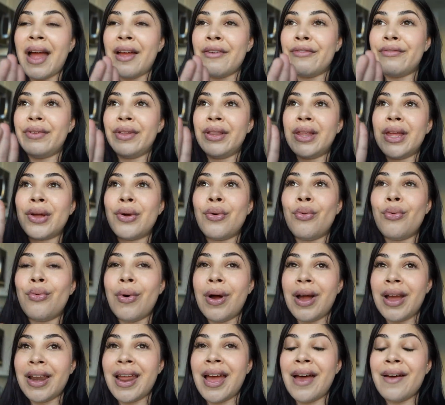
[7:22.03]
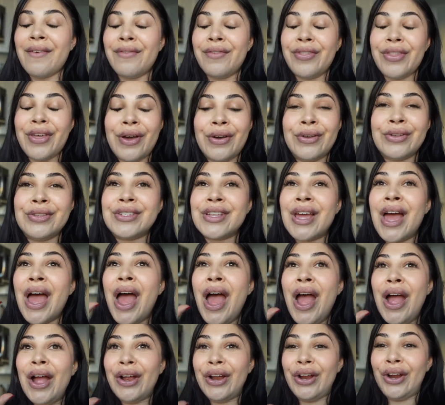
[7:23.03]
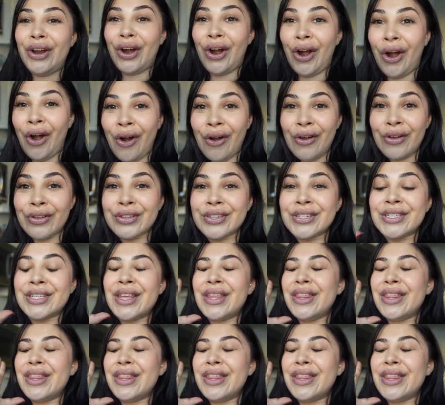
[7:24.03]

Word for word: I feel like one of those girls,